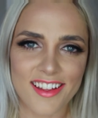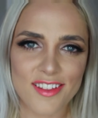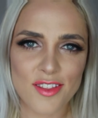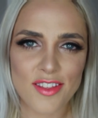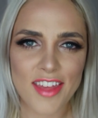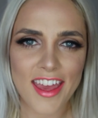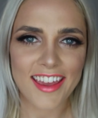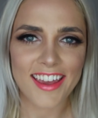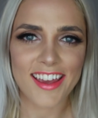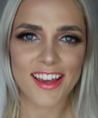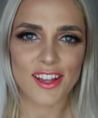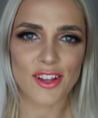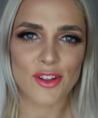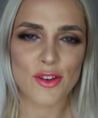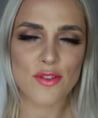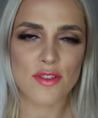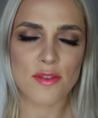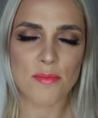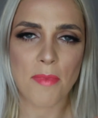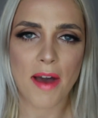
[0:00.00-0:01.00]
So that
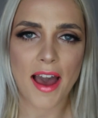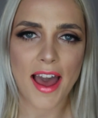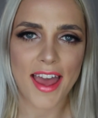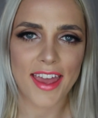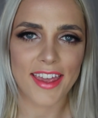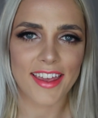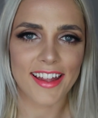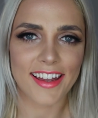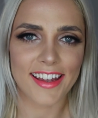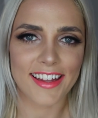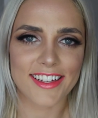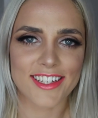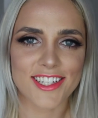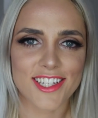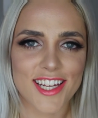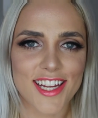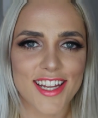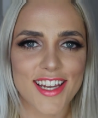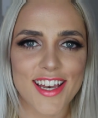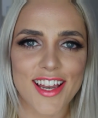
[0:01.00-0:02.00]
concludes my
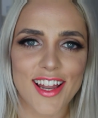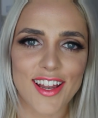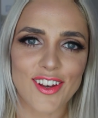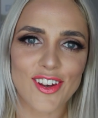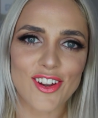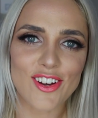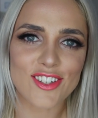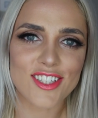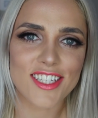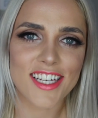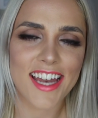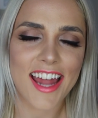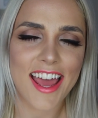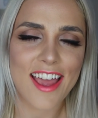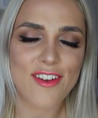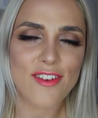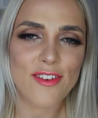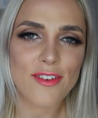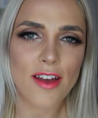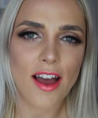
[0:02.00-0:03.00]
collection look
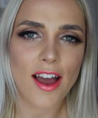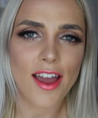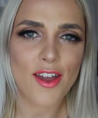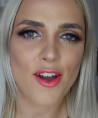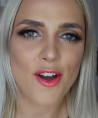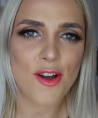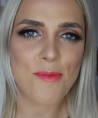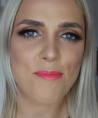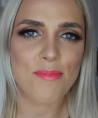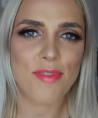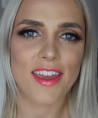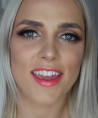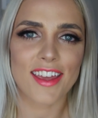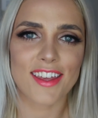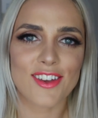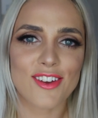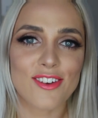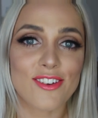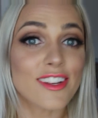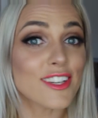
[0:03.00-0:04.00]
today. I hope
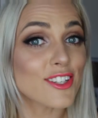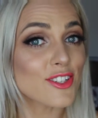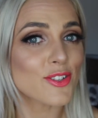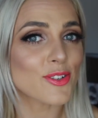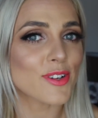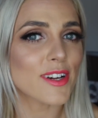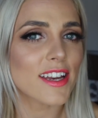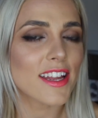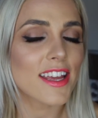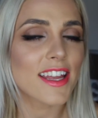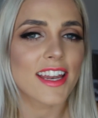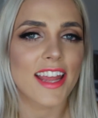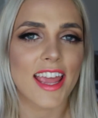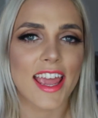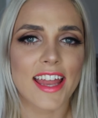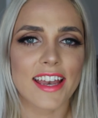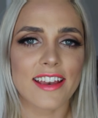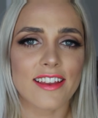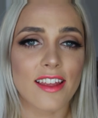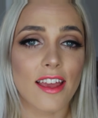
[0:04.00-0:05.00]
that you enjoyed it,
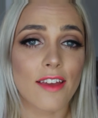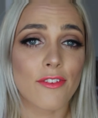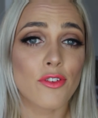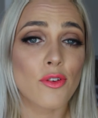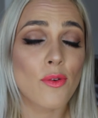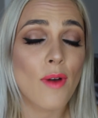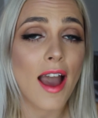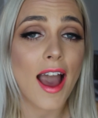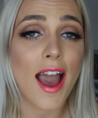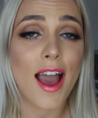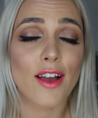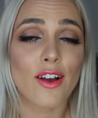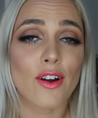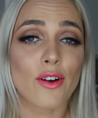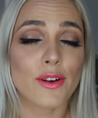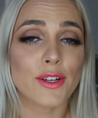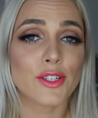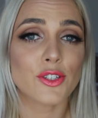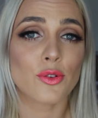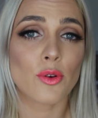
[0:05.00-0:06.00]
and if you are
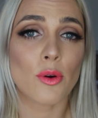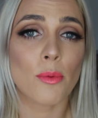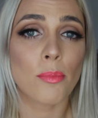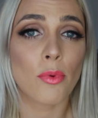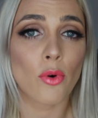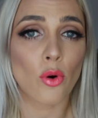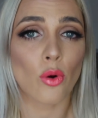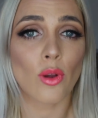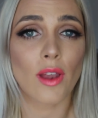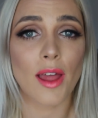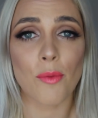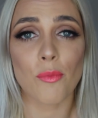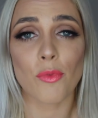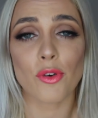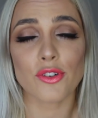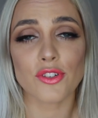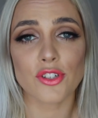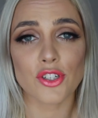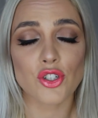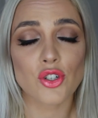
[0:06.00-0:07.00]
going to a ball and
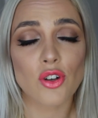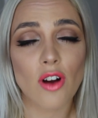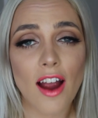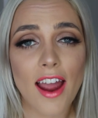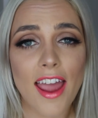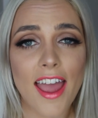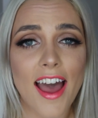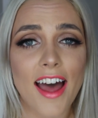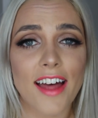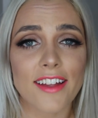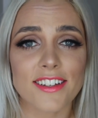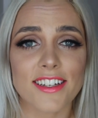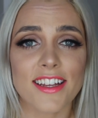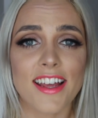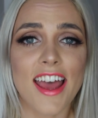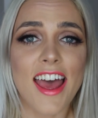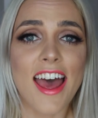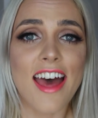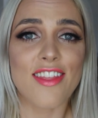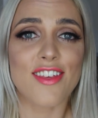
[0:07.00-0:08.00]
want to try out
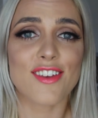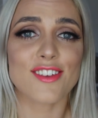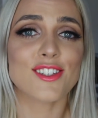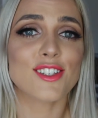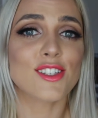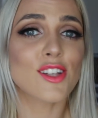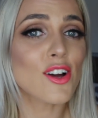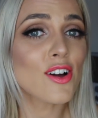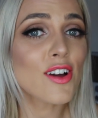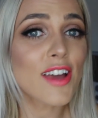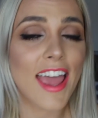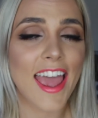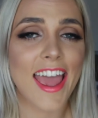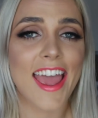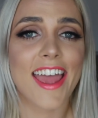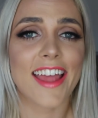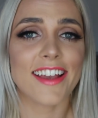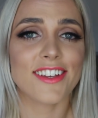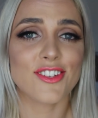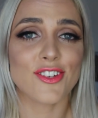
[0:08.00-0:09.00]
this look,
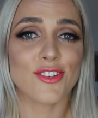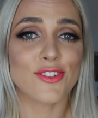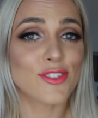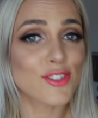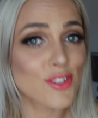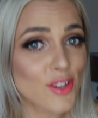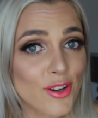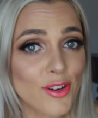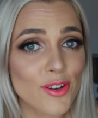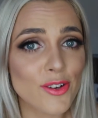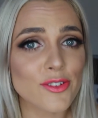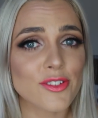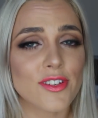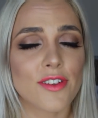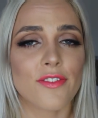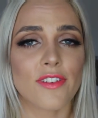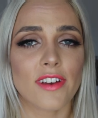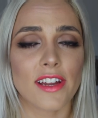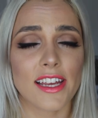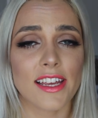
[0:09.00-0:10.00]
and you do,
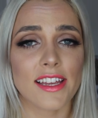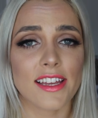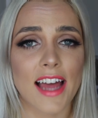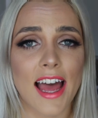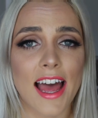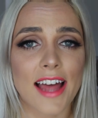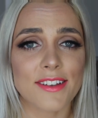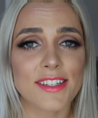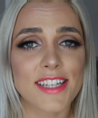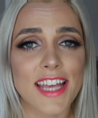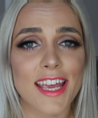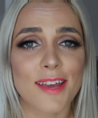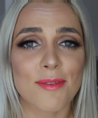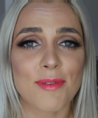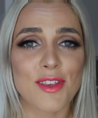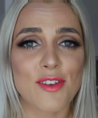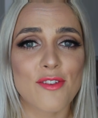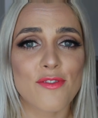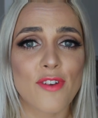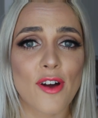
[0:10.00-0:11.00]
definitely tag
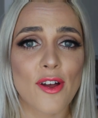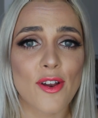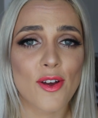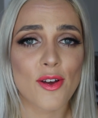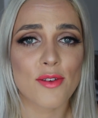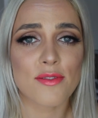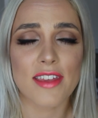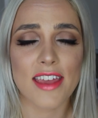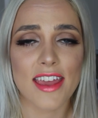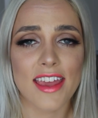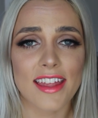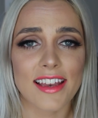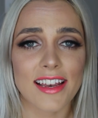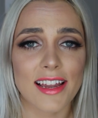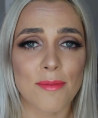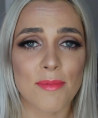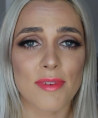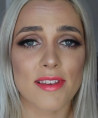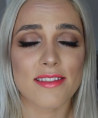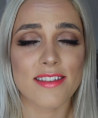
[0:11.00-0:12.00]
me in your photos and
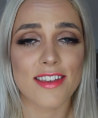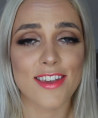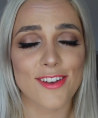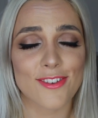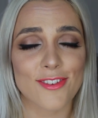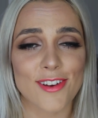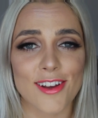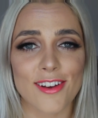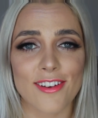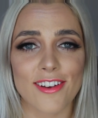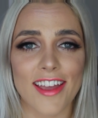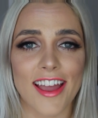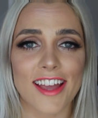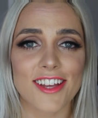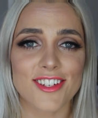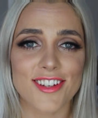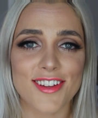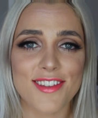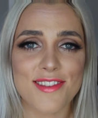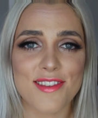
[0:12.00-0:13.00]
let me see your
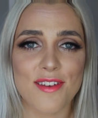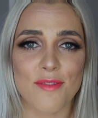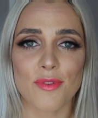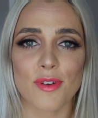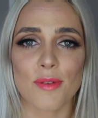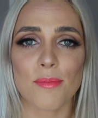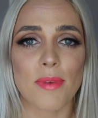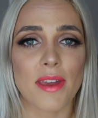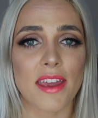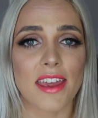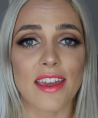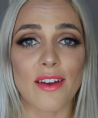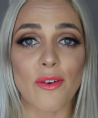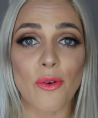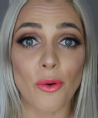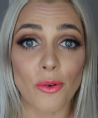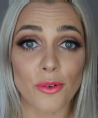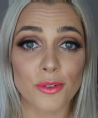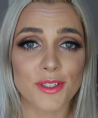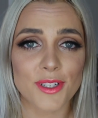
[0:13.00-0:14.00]
recreations. It would be
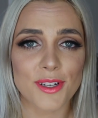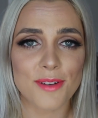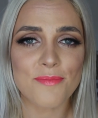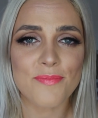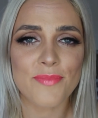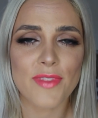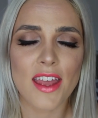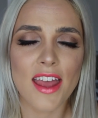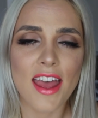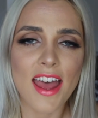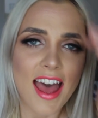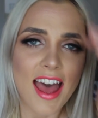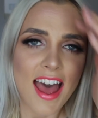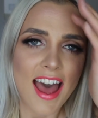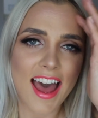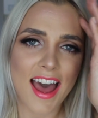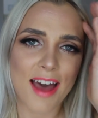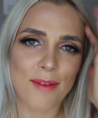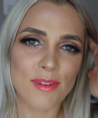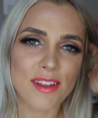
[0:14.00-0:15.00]
awesome.
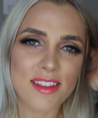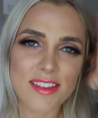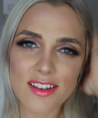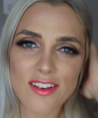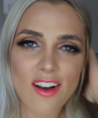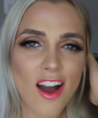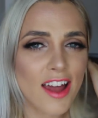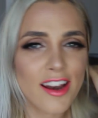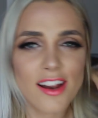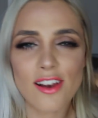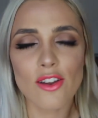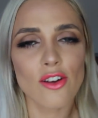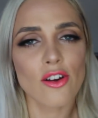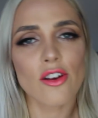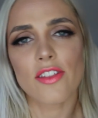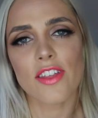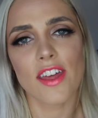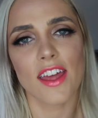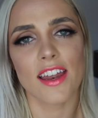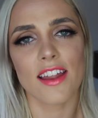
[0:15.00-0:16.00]
It's the kind of
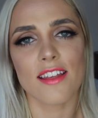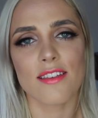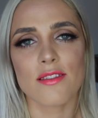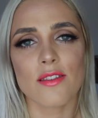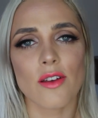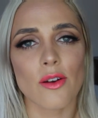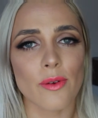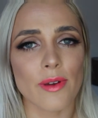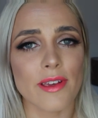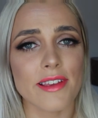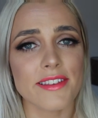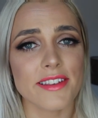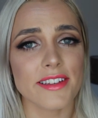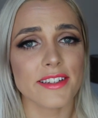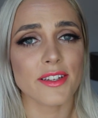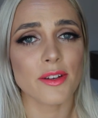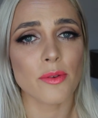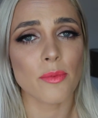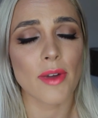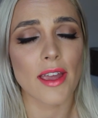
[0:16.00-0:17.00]
look that is so
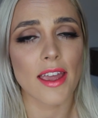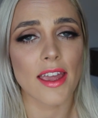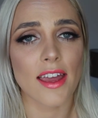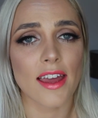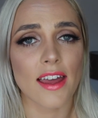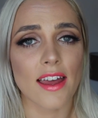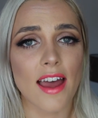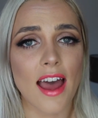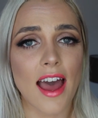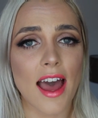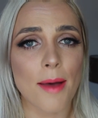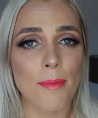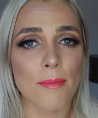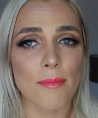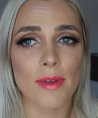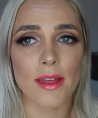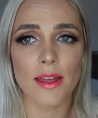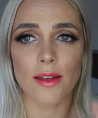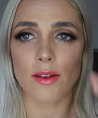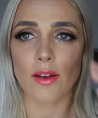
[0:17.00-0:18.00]
easy to wear.
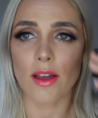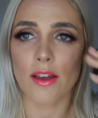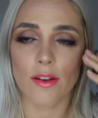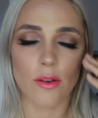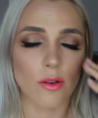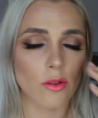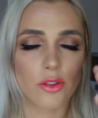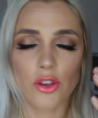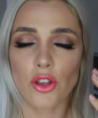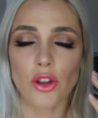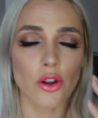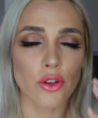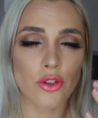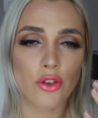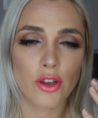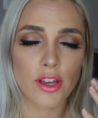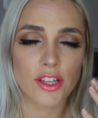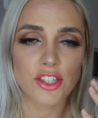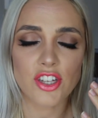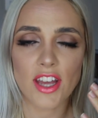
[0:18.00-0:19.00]
You know,
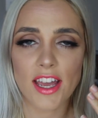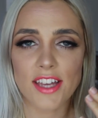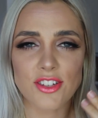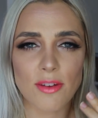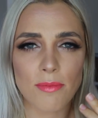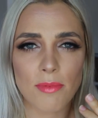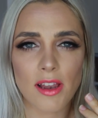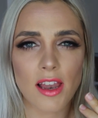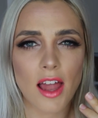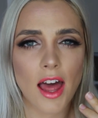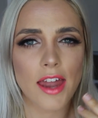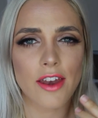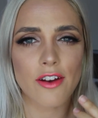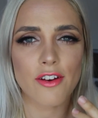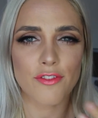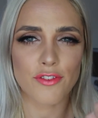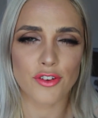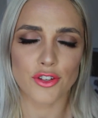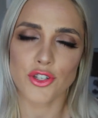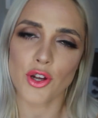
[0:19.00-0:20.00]
you can change up the
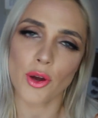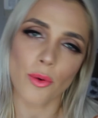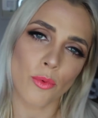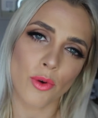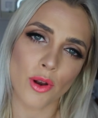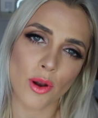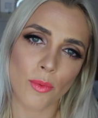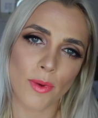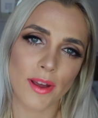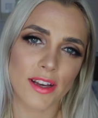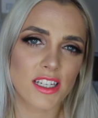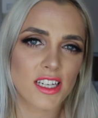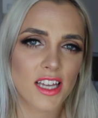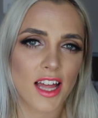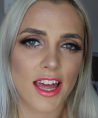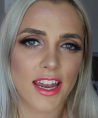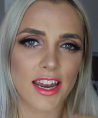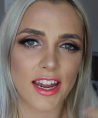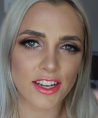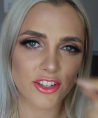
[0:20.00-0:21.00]
liner if you don't want a winged
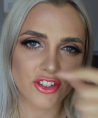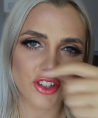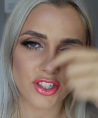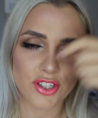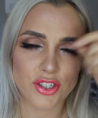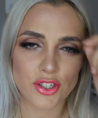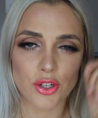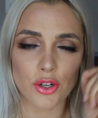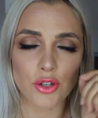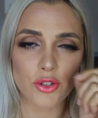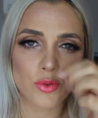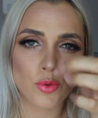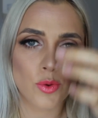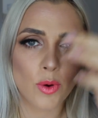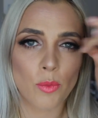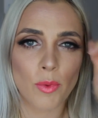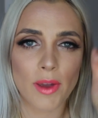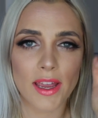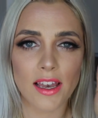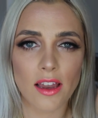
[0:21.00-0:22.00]
liner and just, you know, do
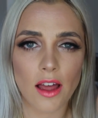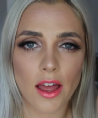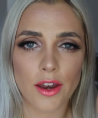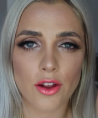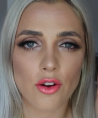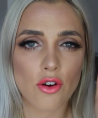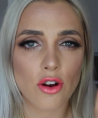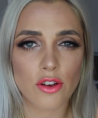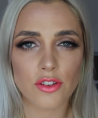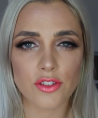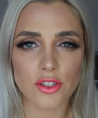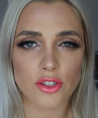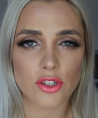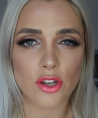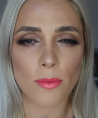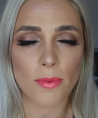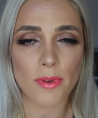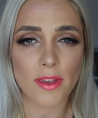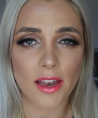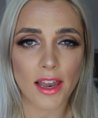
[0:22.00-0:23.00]
a wee line across the
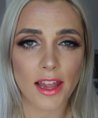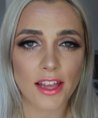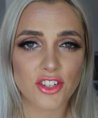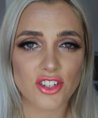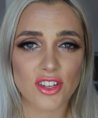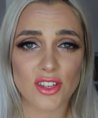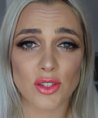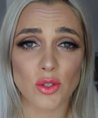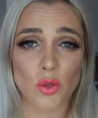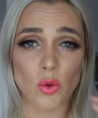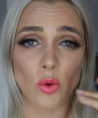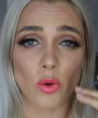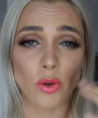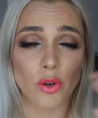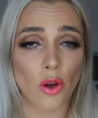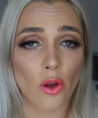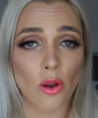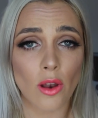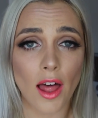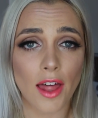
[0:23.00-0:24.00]
top of your lashes, or
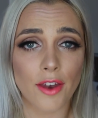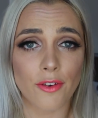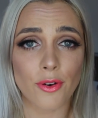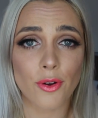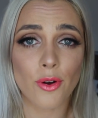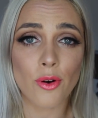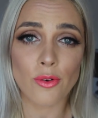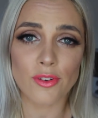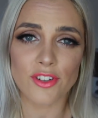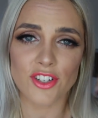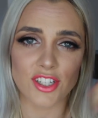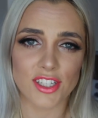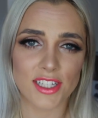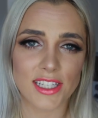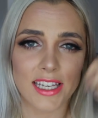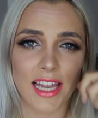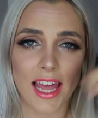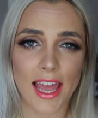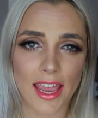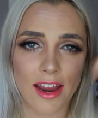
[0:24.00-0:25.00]
no liner at all and just
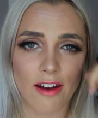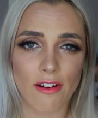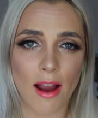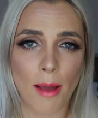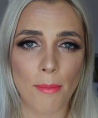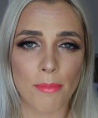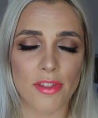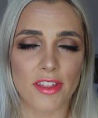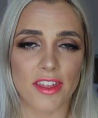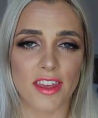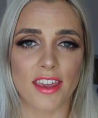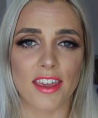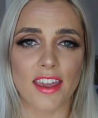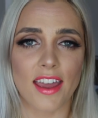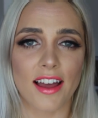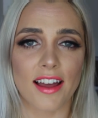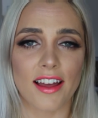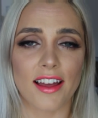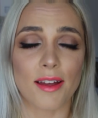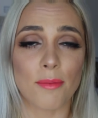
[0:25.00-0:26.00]
layer up the
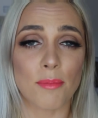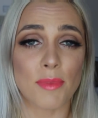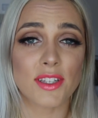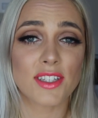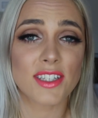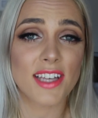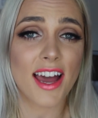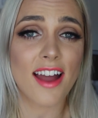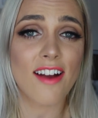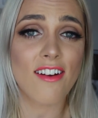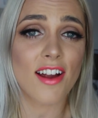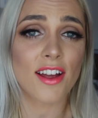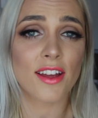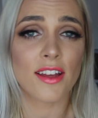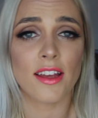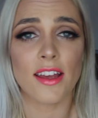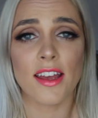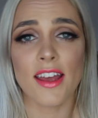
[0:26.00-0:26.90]
mascara.